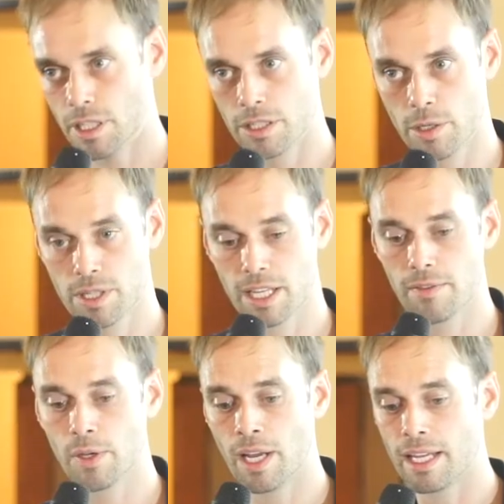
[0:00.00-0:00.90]
So to
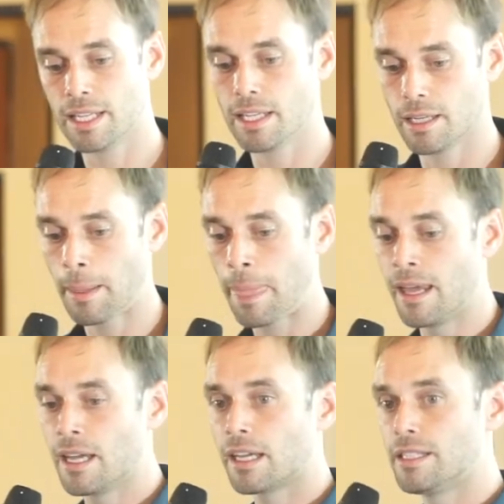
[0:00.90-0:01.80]
give you an idea,
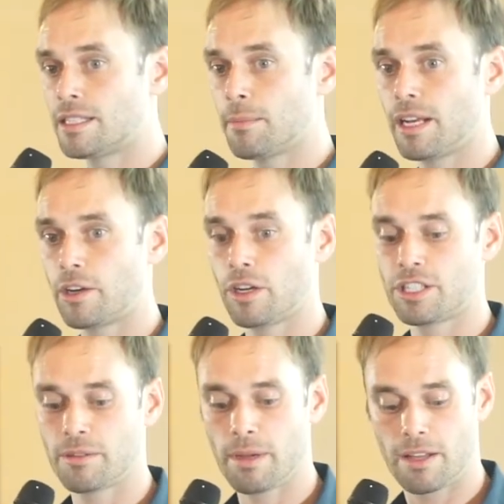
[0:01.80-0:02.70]
can somebody
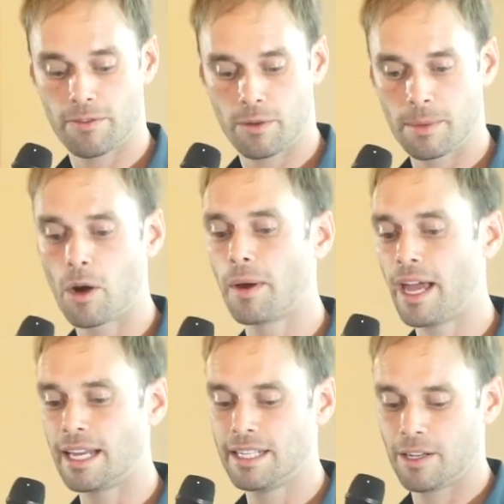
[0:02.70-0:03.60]
crunch the math for me? Oh wait,
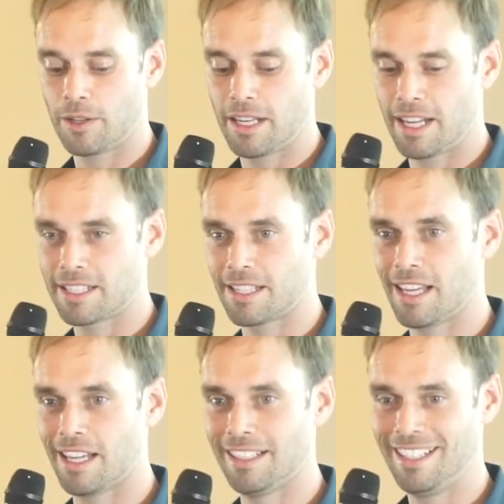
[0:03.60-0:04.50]
I did on the next
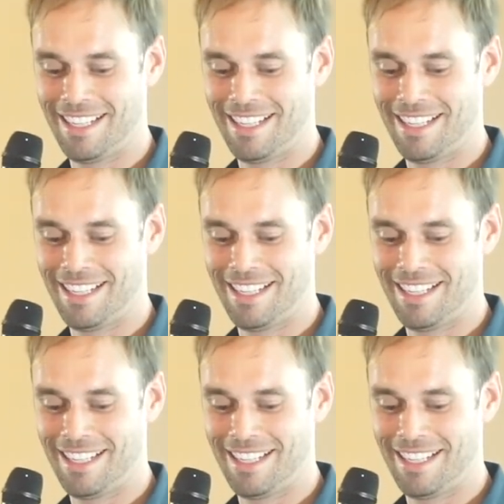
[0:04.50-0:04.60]
slide.